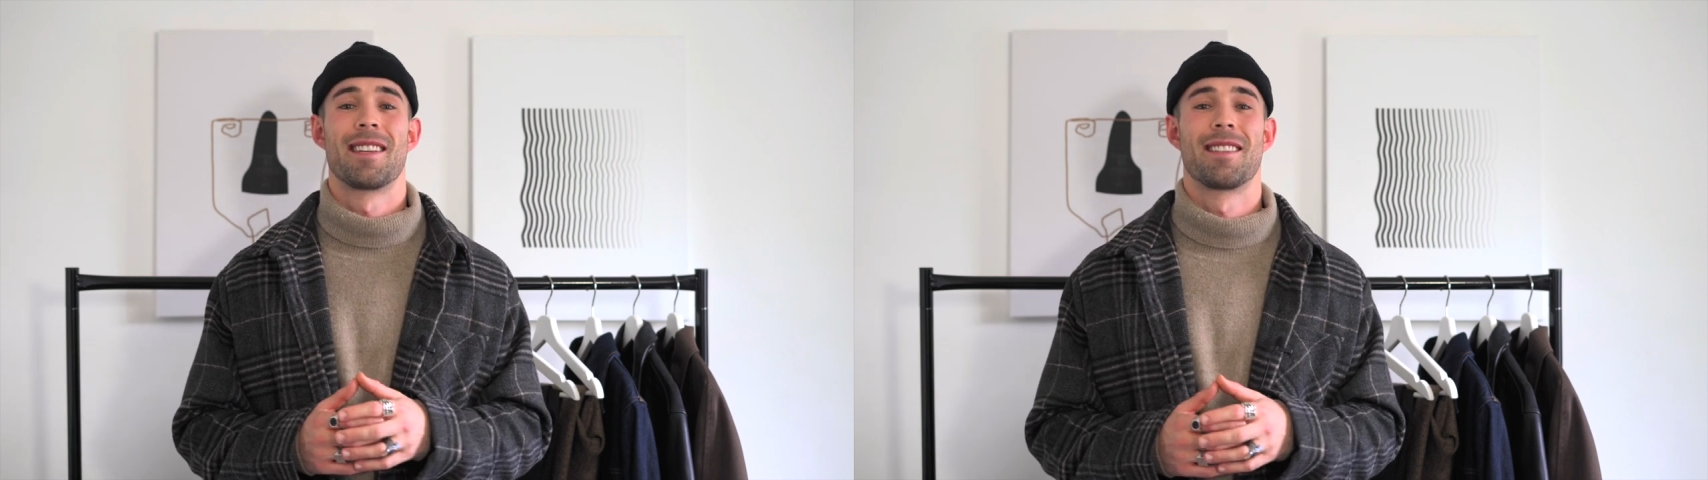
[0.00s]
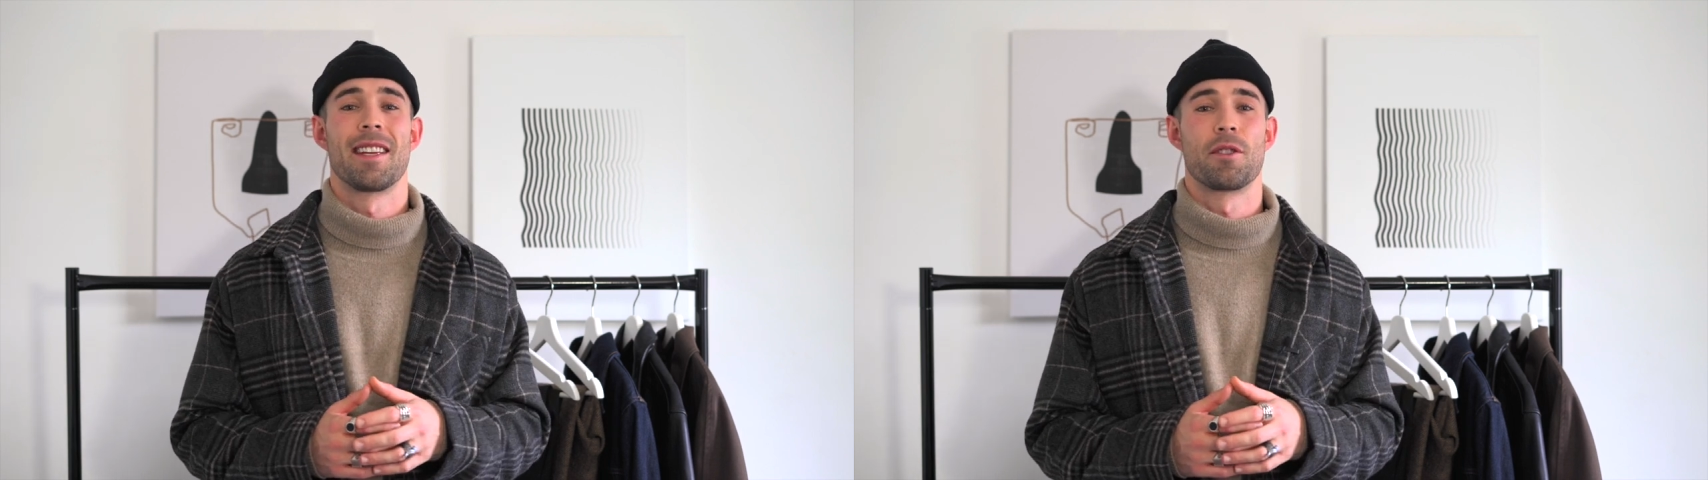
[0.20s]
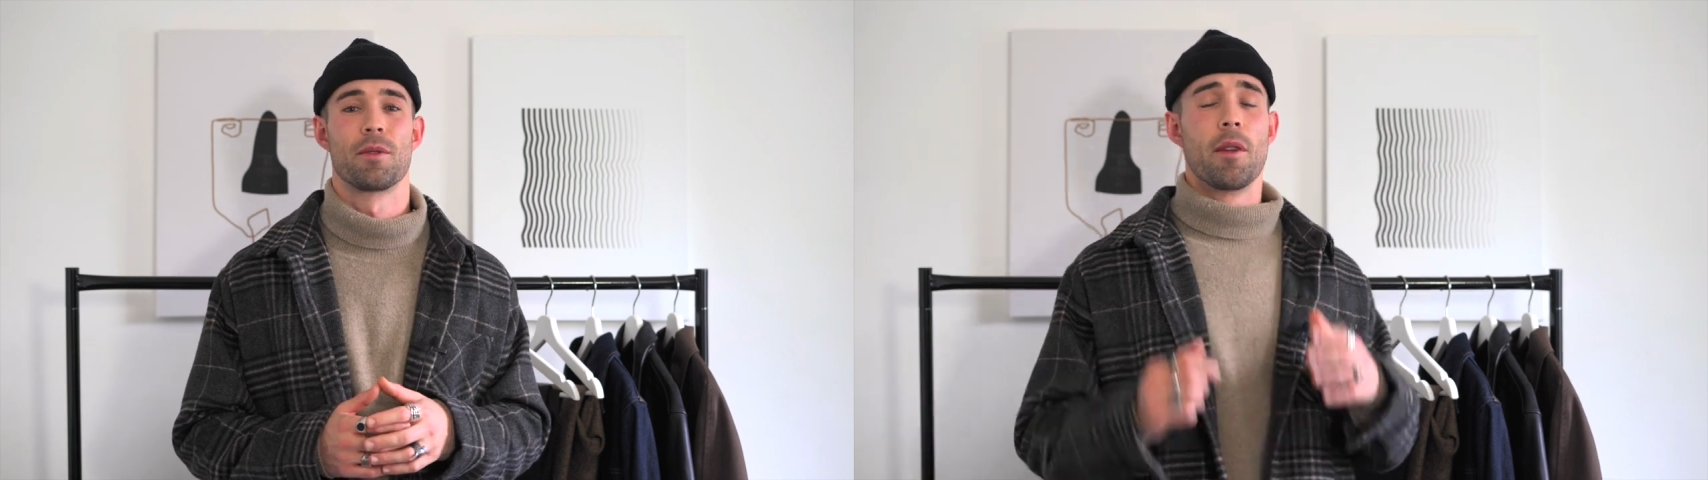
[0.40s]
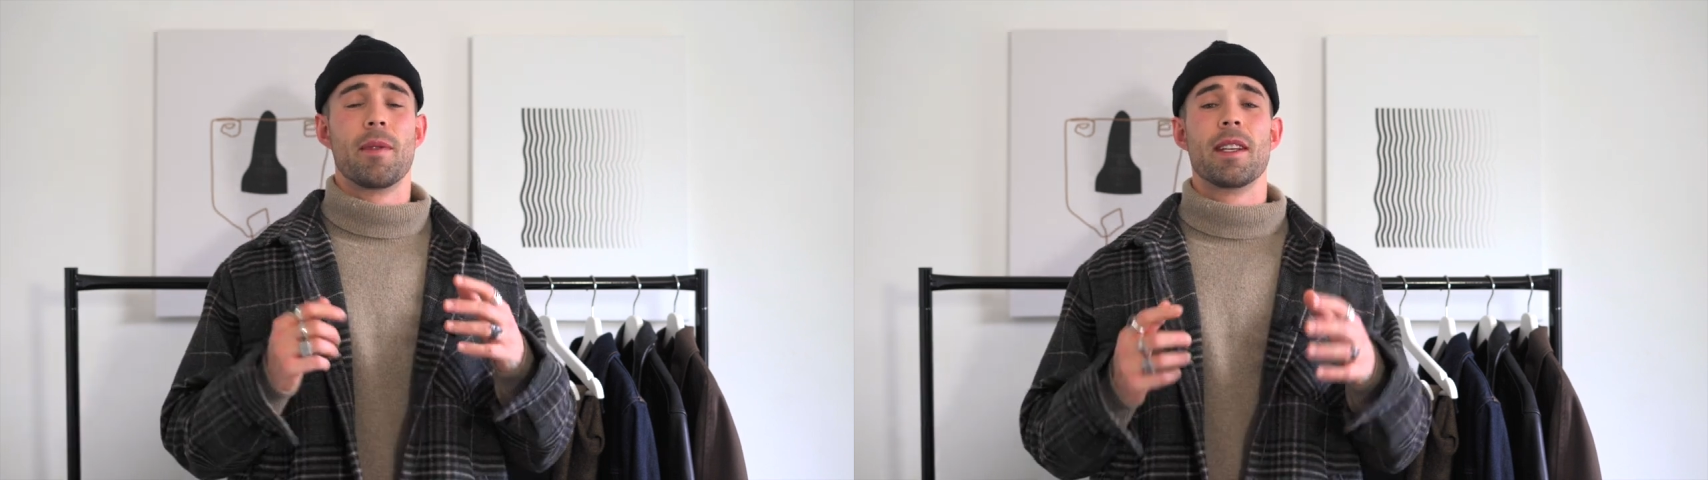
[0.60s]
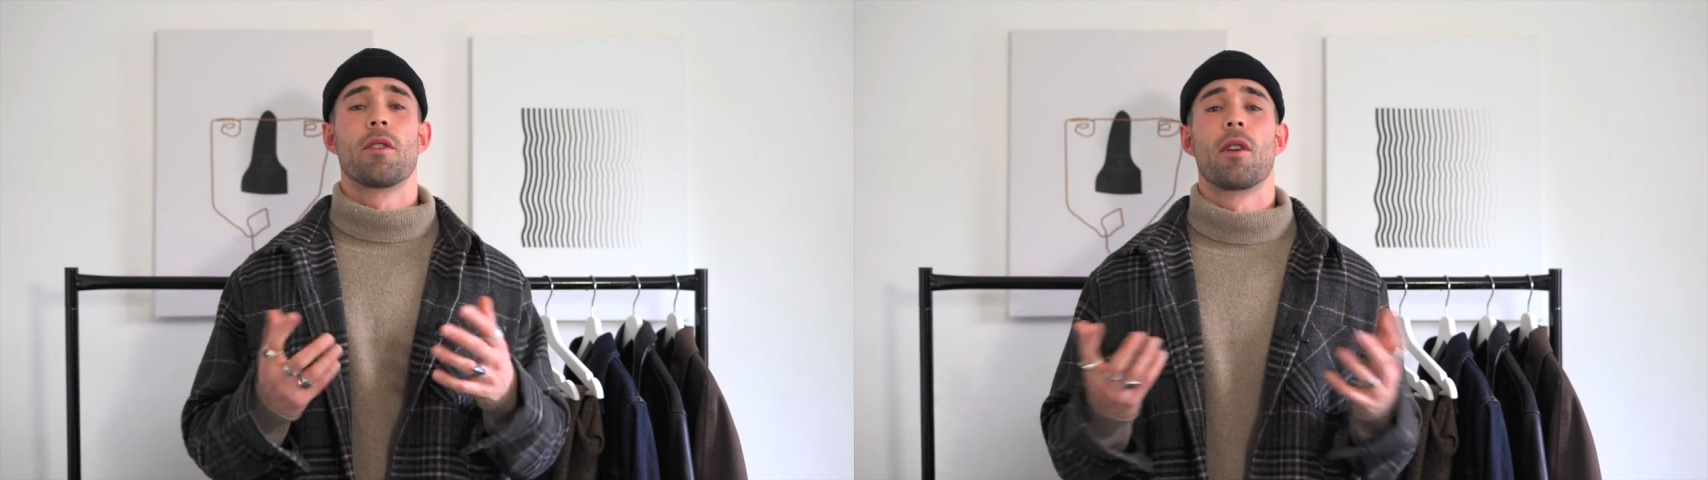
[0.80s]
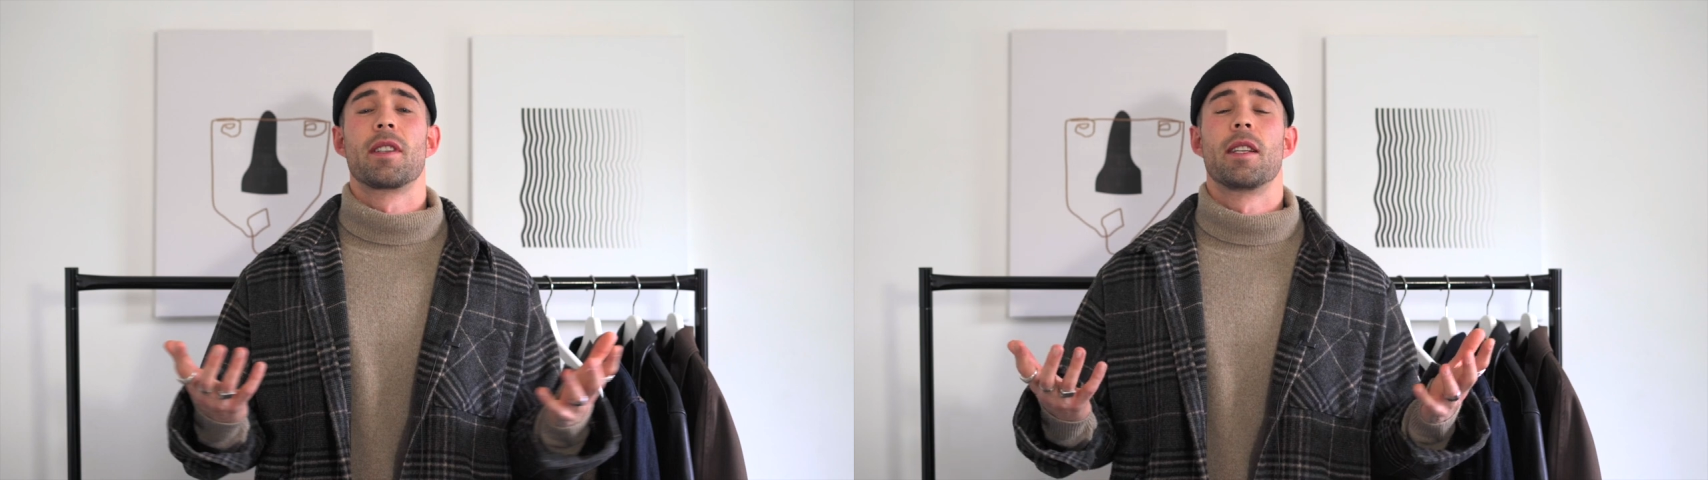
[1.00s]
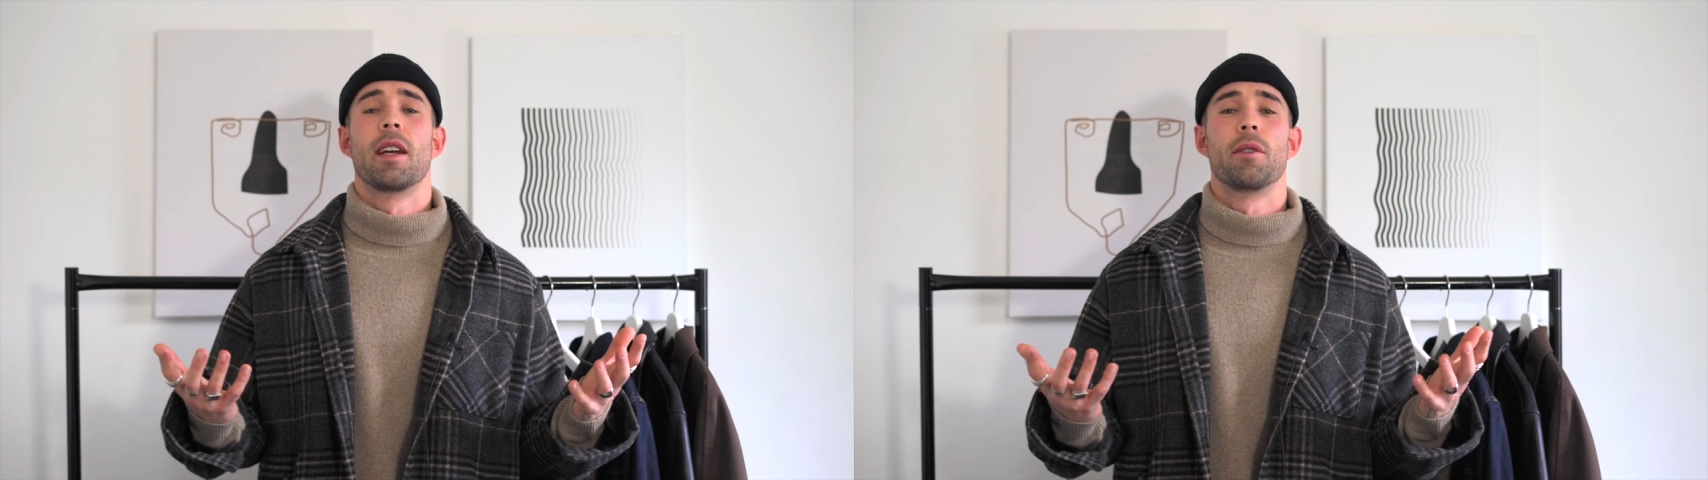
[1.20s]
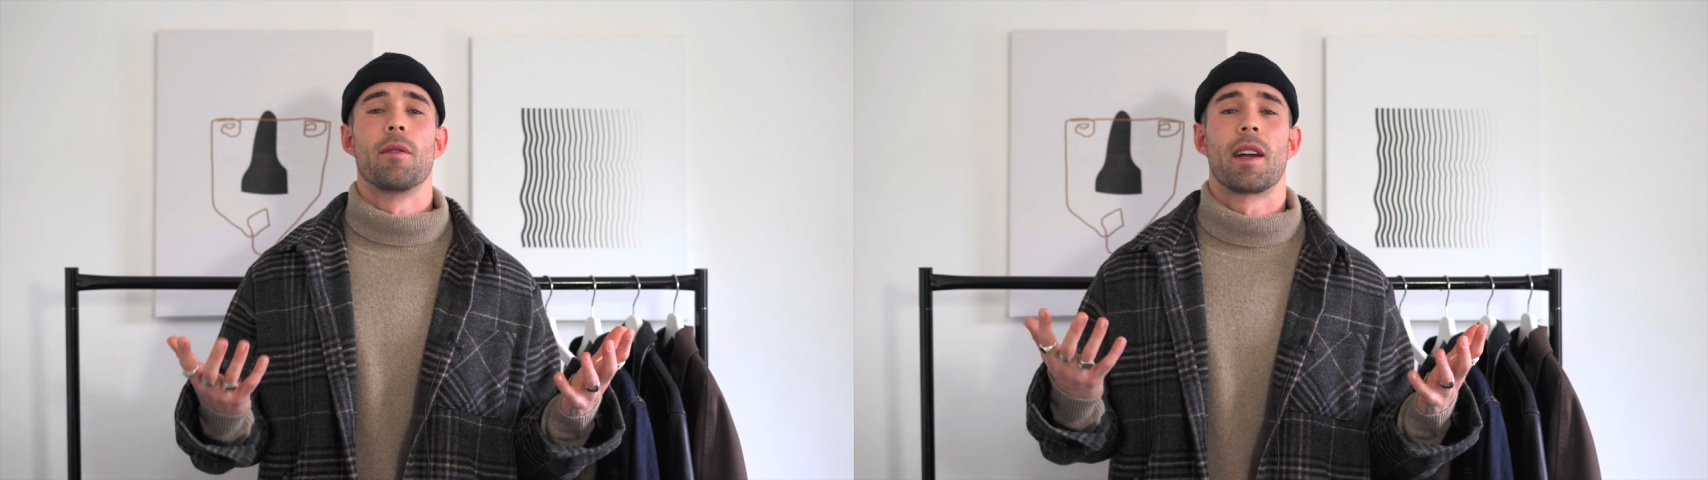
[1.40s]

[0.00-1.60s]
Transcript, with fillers: essential the reason obviously i do